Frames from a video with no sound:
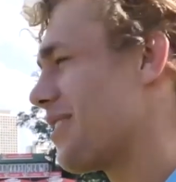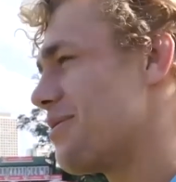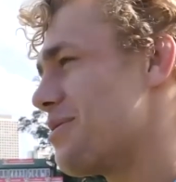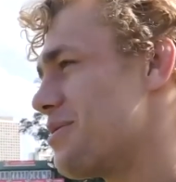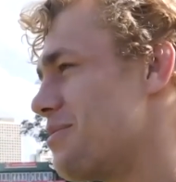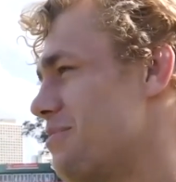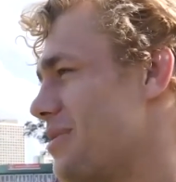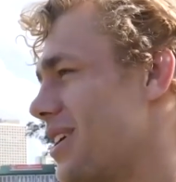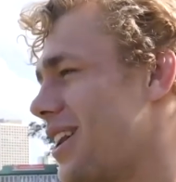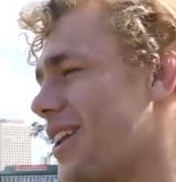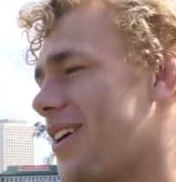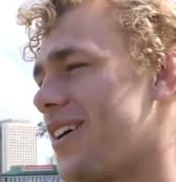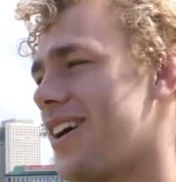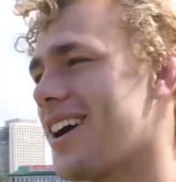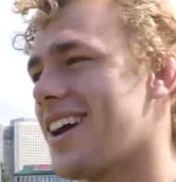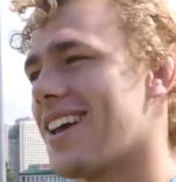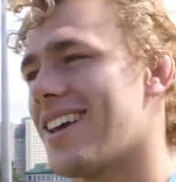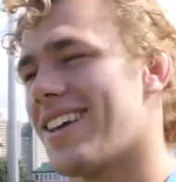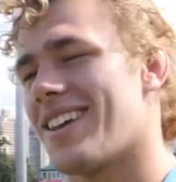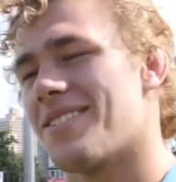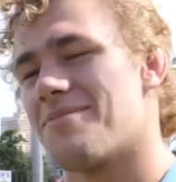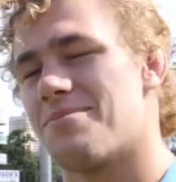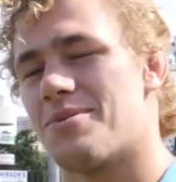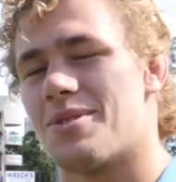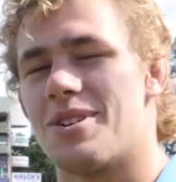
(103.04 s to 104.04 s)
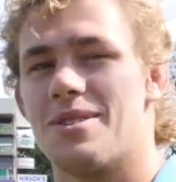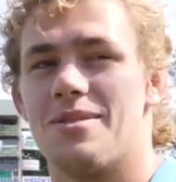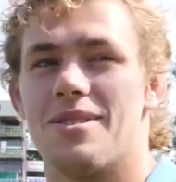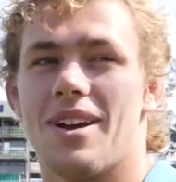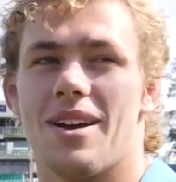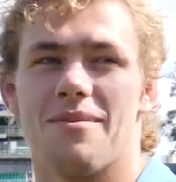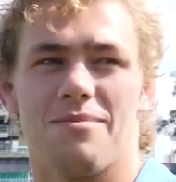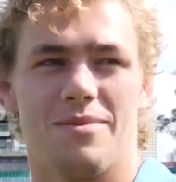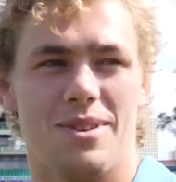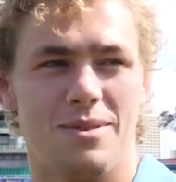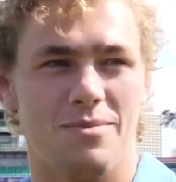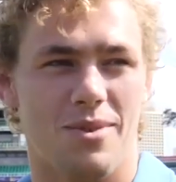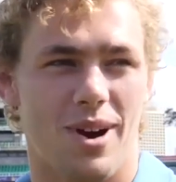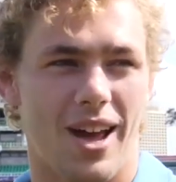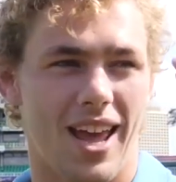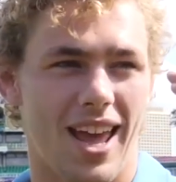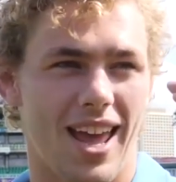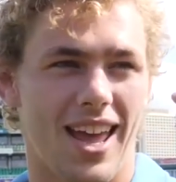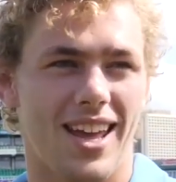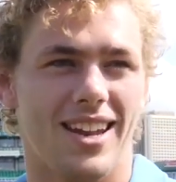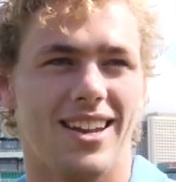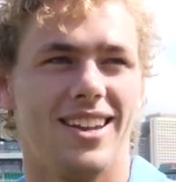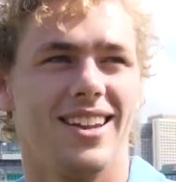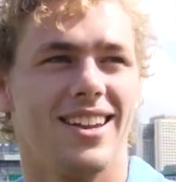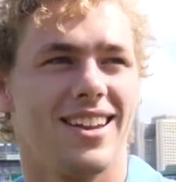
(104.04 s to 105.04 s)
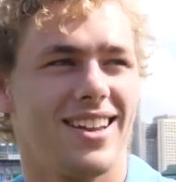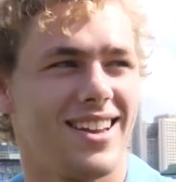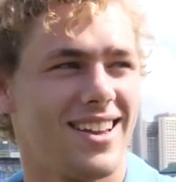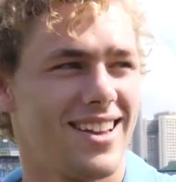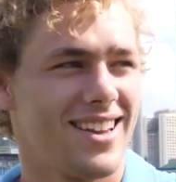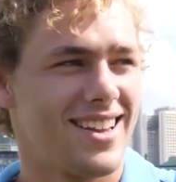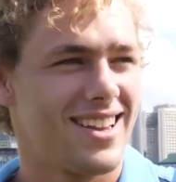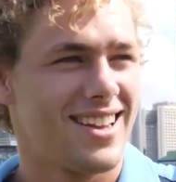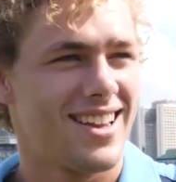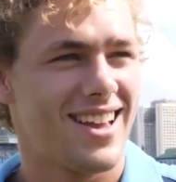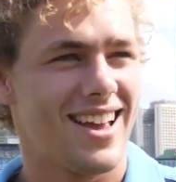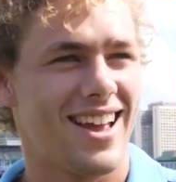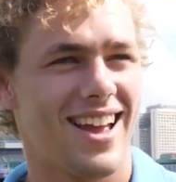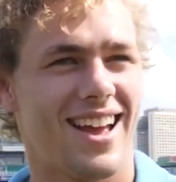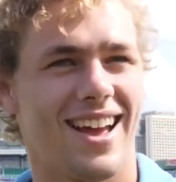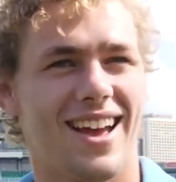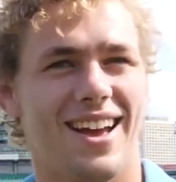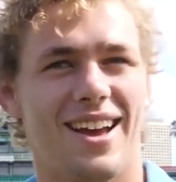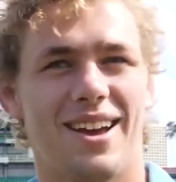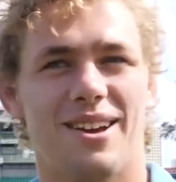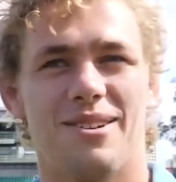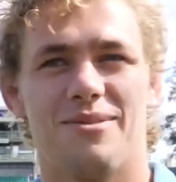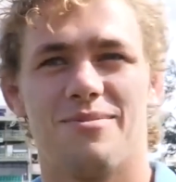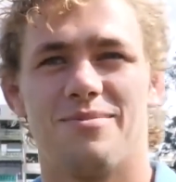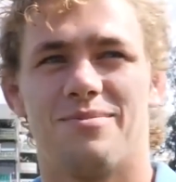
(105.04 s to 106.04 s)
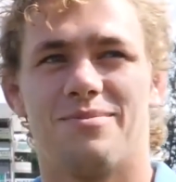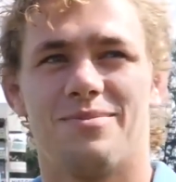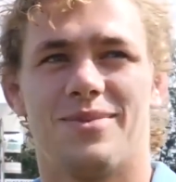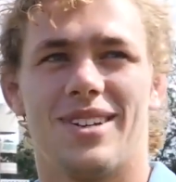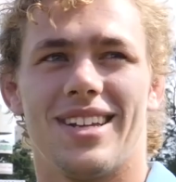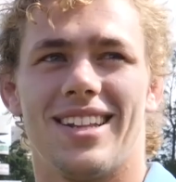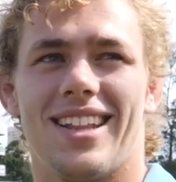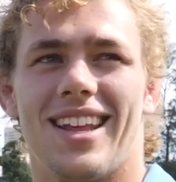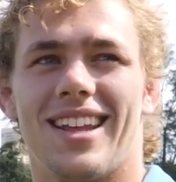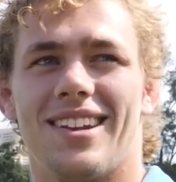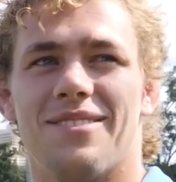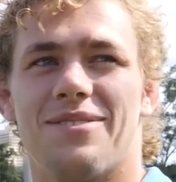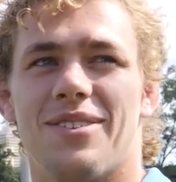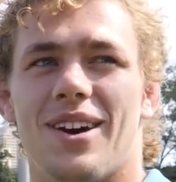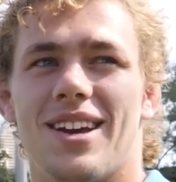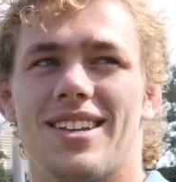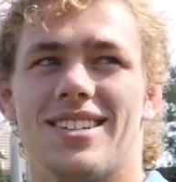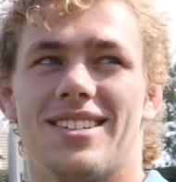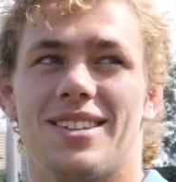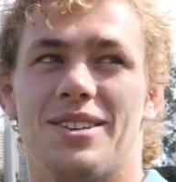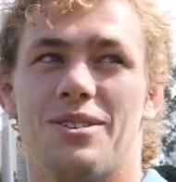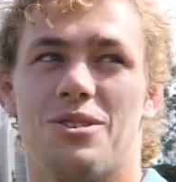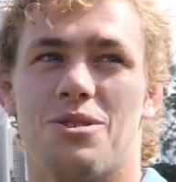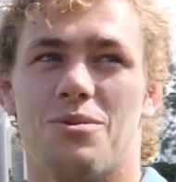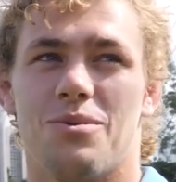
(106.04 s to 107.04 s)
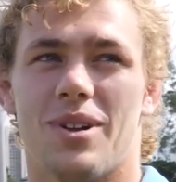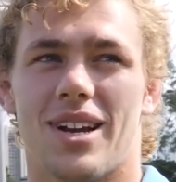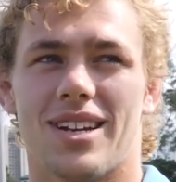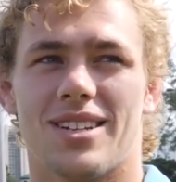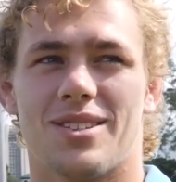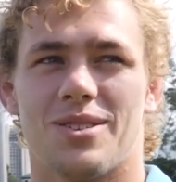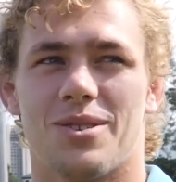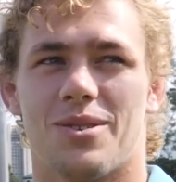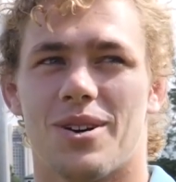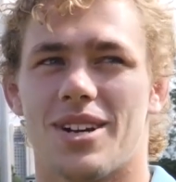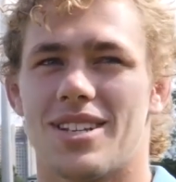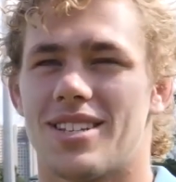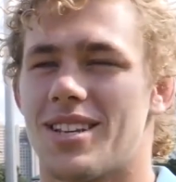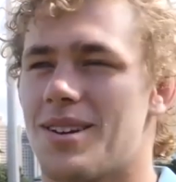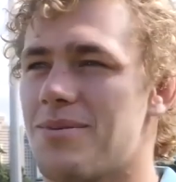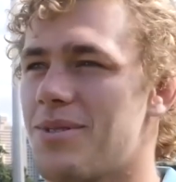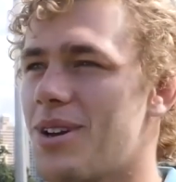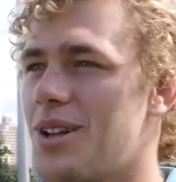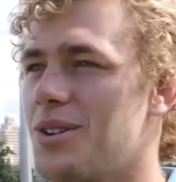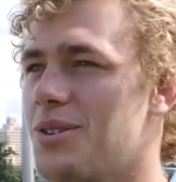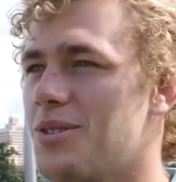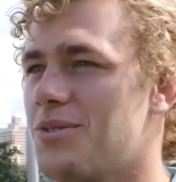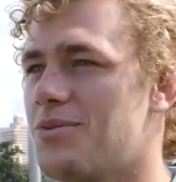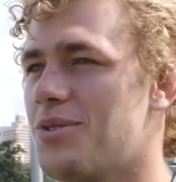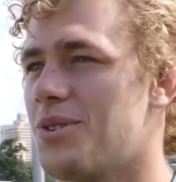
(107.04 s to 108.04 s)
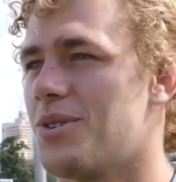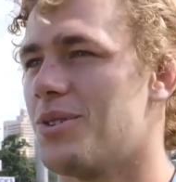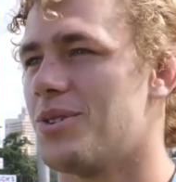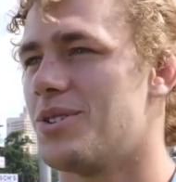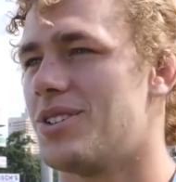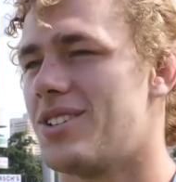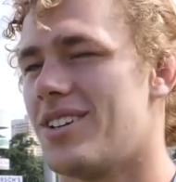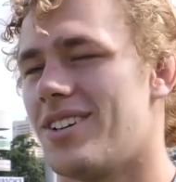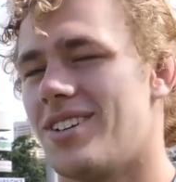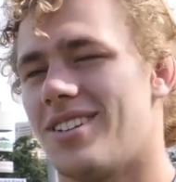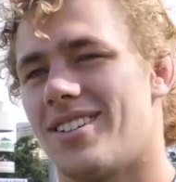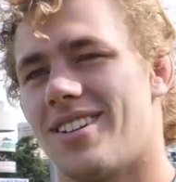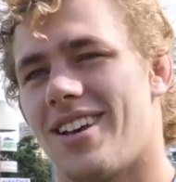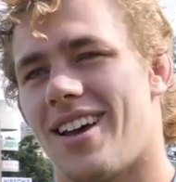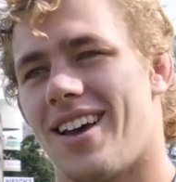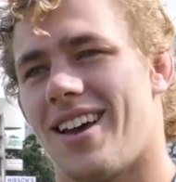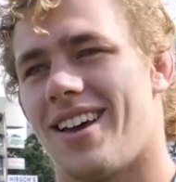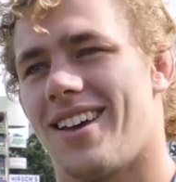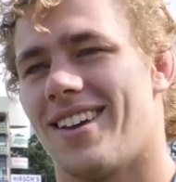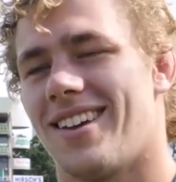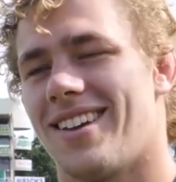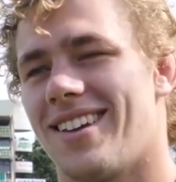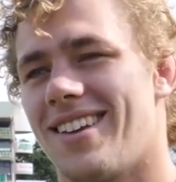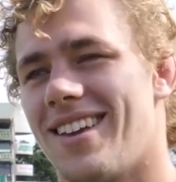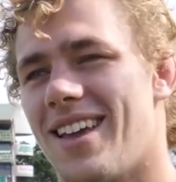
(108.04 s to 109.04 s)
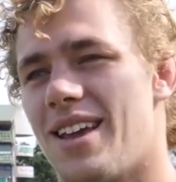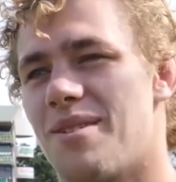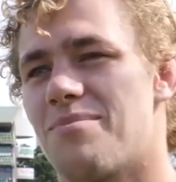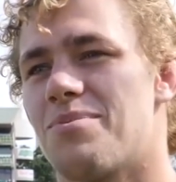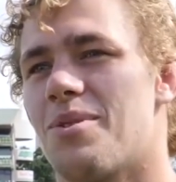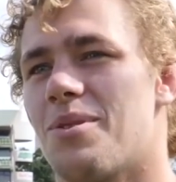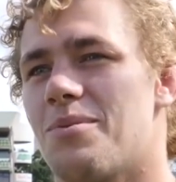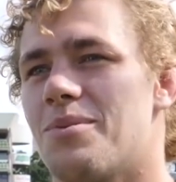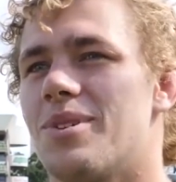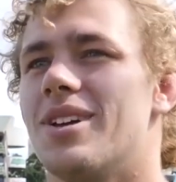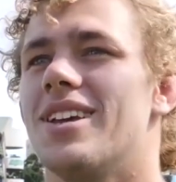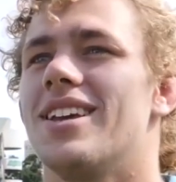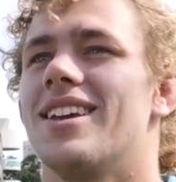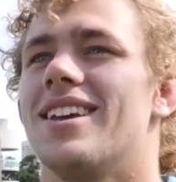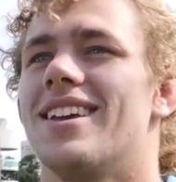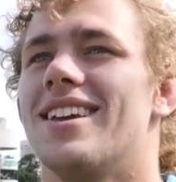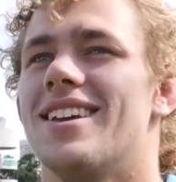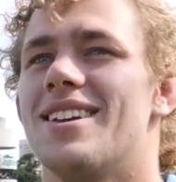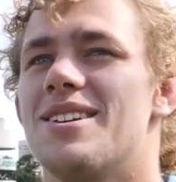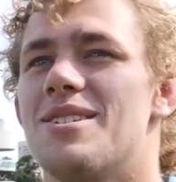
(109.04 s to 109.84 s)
I wouldn't be like putting up near my head. Um, and then facing the All Blacks is always something I look forward to. So yeah, probably